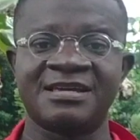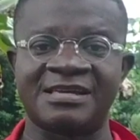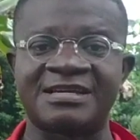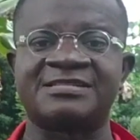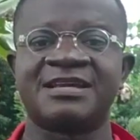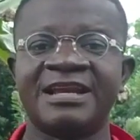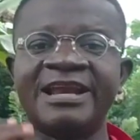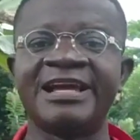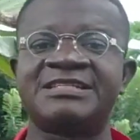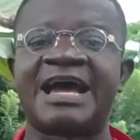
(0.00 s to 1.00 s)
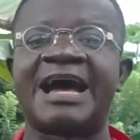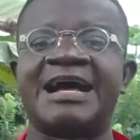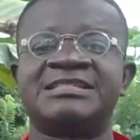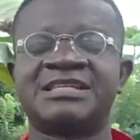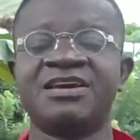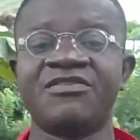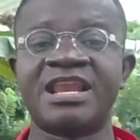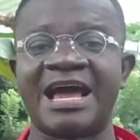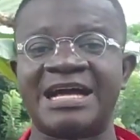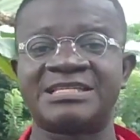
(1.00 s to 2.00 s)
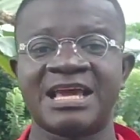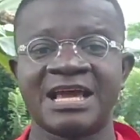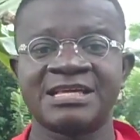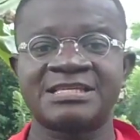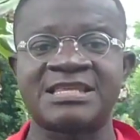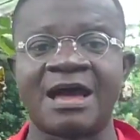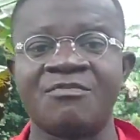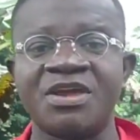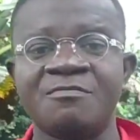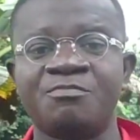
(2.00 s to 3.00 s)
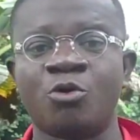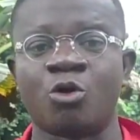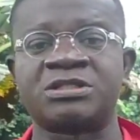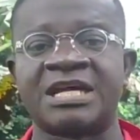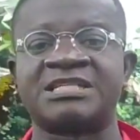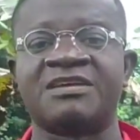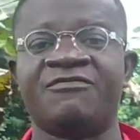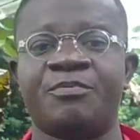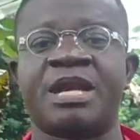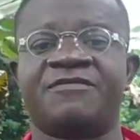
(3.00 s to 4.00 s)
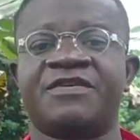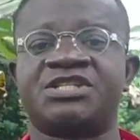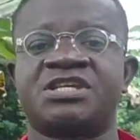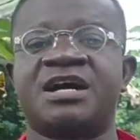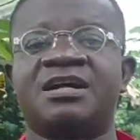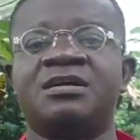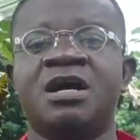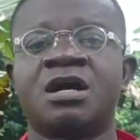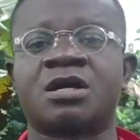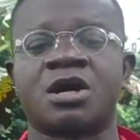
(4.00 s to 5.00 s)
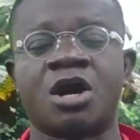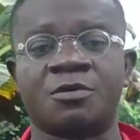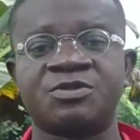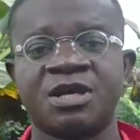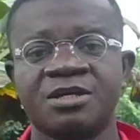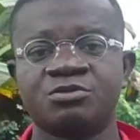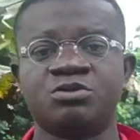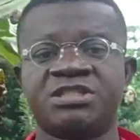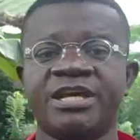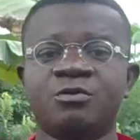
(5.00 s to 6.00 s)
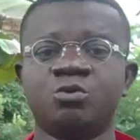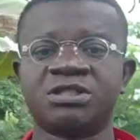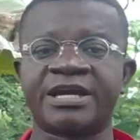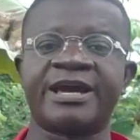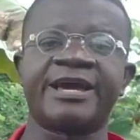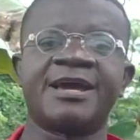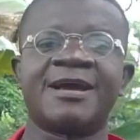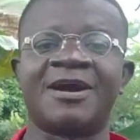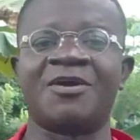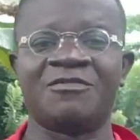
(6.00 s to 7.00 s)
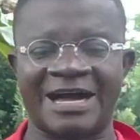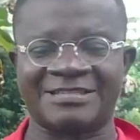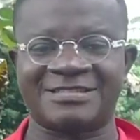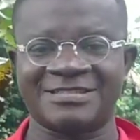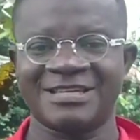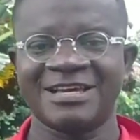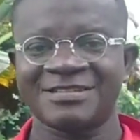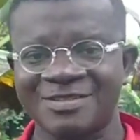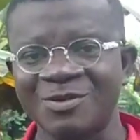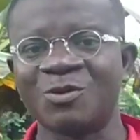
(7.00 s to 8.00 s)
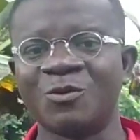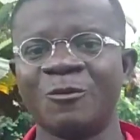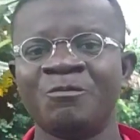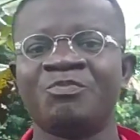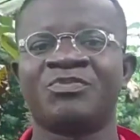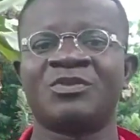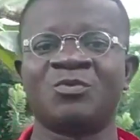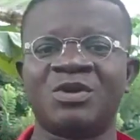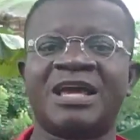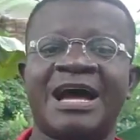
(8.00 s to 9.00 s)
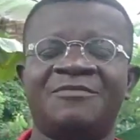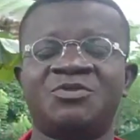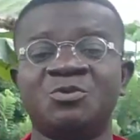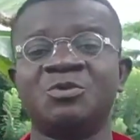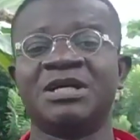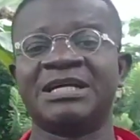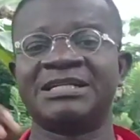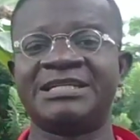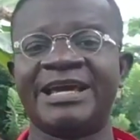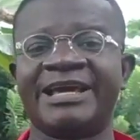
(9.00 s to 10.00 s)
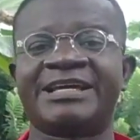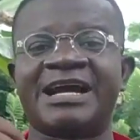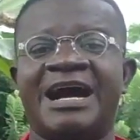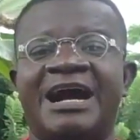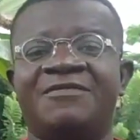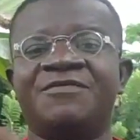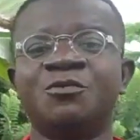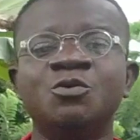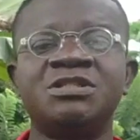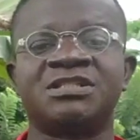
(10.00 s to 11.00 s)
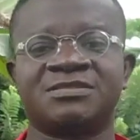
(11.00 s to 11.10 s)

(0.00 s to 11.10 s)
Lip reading: Yes, nature has given us some important and beneficial crops to take good care of us. So we have to take our food